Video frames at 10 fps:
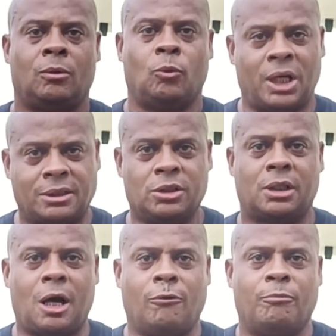When I
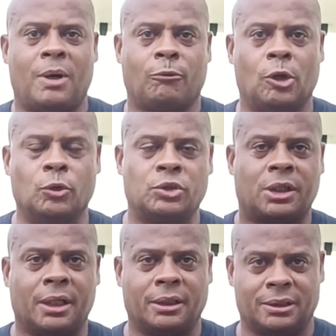took off my
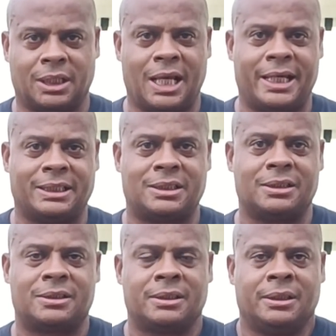rose-colored
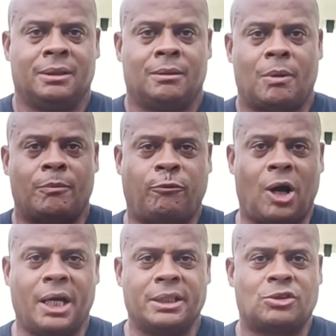glasses. But
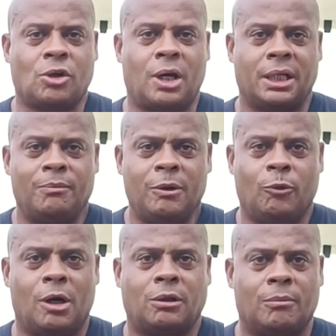before I get started, let me
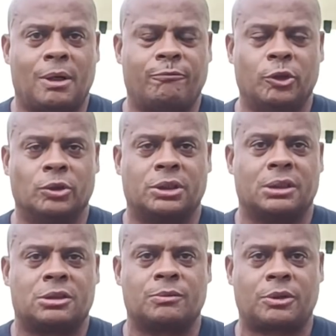welcome my viewers
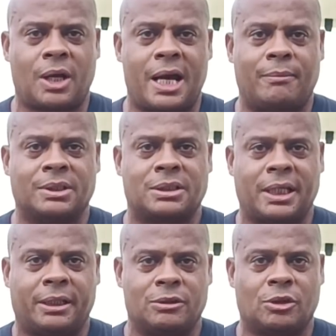and subscribers.
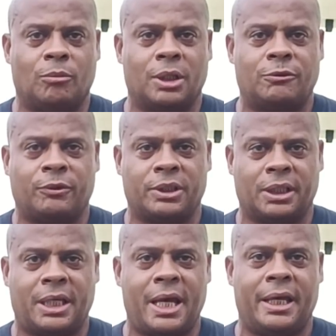Thank you so much for your
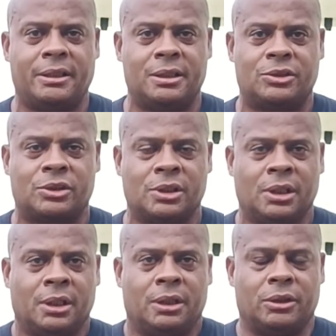kindness,
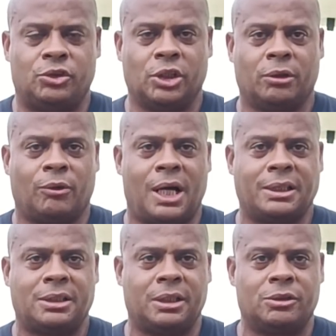your
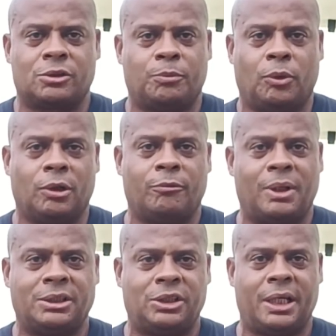generosity, and your support of
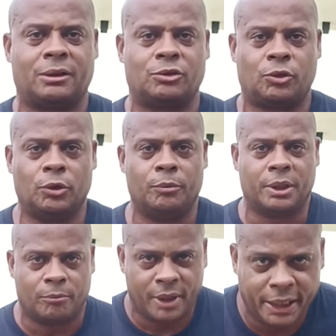my channel. It's truly
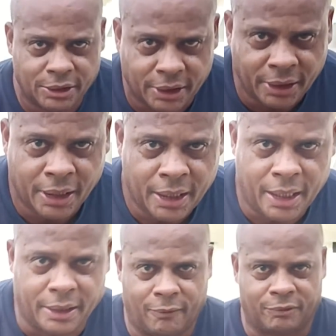been amazing.
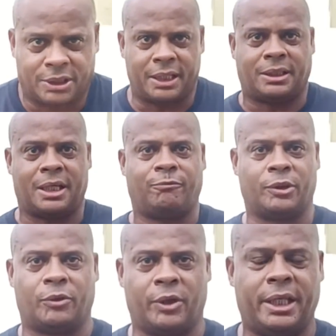Never take that for
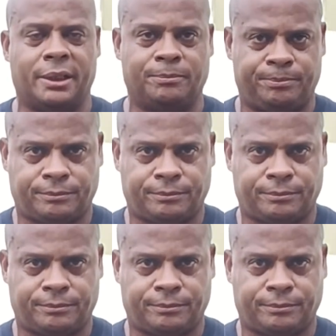granted.